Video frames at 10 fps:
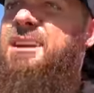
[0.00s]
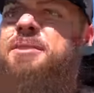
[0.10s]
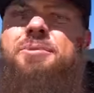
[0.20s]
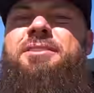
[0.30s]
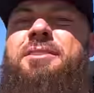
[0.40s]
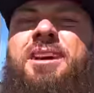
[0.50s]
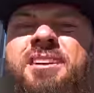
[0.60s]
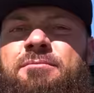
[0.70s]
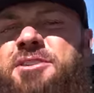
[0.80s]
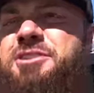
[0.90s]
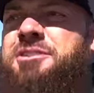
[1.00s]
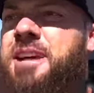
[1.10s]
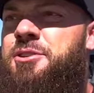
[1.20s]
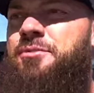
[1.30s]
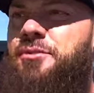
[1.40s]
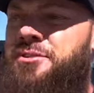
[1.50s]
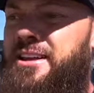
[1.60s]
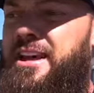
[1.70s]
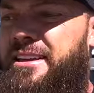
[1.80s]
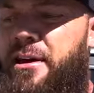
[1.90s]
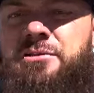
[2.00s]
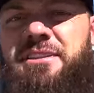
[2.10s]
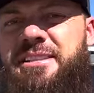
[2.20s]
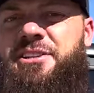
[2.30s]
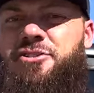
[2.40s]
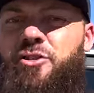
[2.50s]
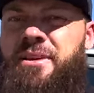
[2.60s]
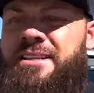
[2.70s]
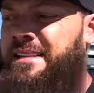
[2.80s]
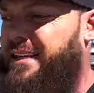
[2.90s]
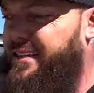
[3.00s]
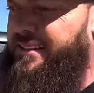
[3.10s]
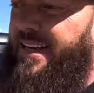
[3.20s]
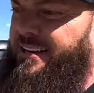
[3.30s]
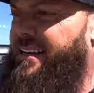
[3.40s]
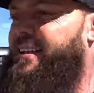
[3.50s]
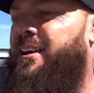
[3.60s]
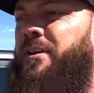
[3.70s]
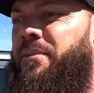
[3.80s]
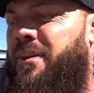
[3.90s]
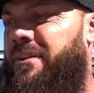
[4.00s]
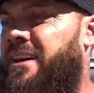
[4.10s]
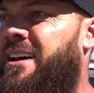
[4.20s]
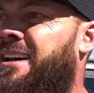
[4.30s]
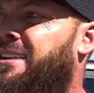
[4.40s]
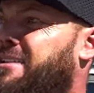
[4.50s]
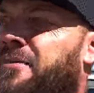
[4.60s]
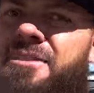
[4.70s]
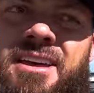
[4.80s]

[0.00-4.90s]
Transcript: really didn't have much scheduled for today, and that was intentional because I needed the day to get caught up on stuff at the